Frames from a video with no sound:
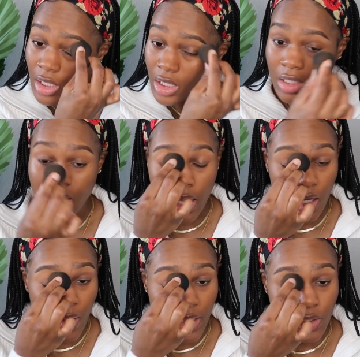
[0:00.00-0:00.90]
And
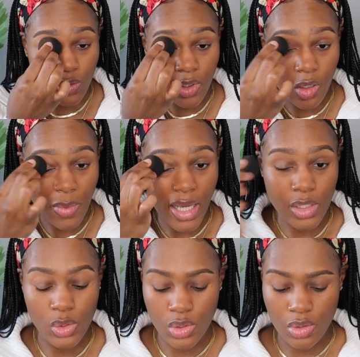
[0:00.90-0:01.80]
now I do go
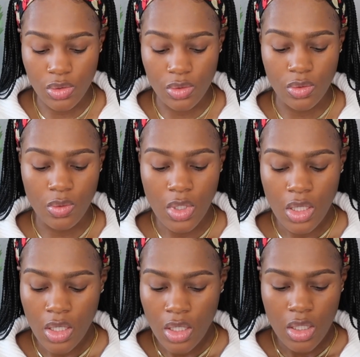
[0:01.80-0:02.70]
back to
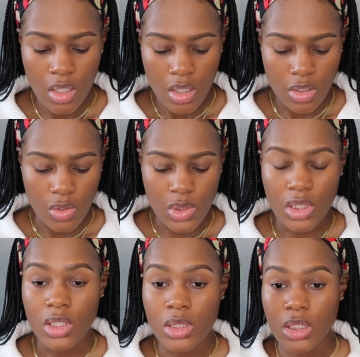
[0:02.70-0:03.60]

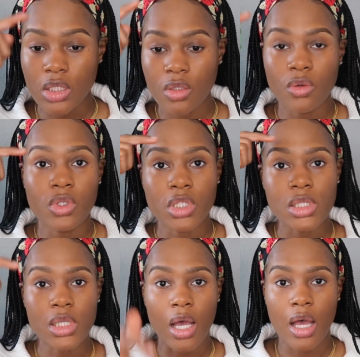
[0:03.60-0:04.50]
using concealer on the
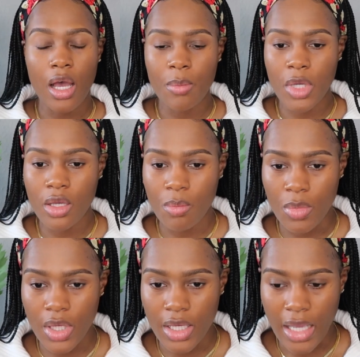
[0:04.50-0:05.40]
top,
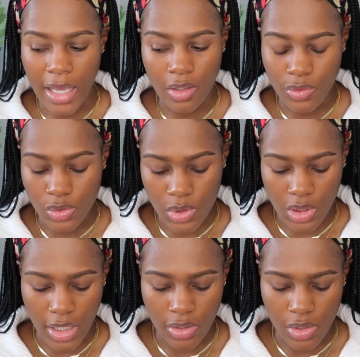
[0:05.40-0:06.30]
but I don't use a
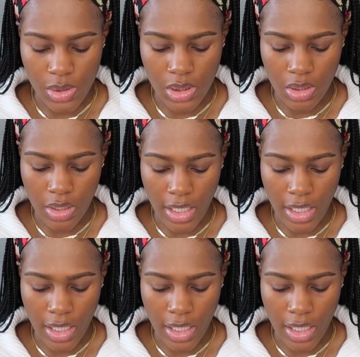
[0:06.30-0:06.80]
lighter concealer.